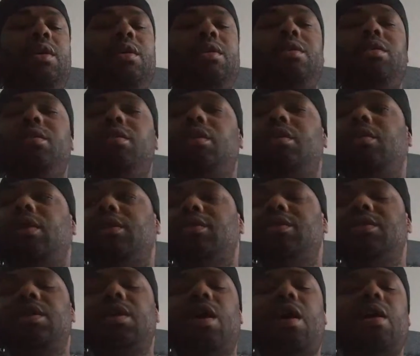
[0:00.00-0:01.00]
I
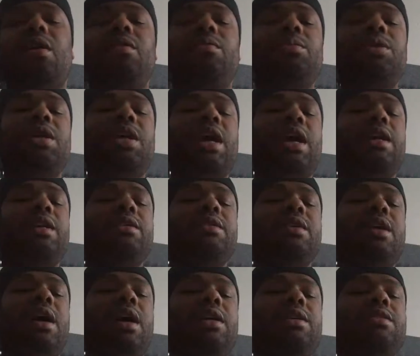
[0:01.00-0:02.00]
took auto mechanics in
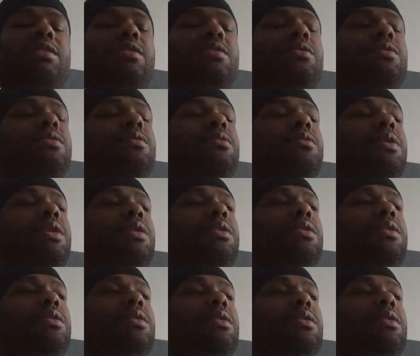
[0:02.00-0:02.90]
high school,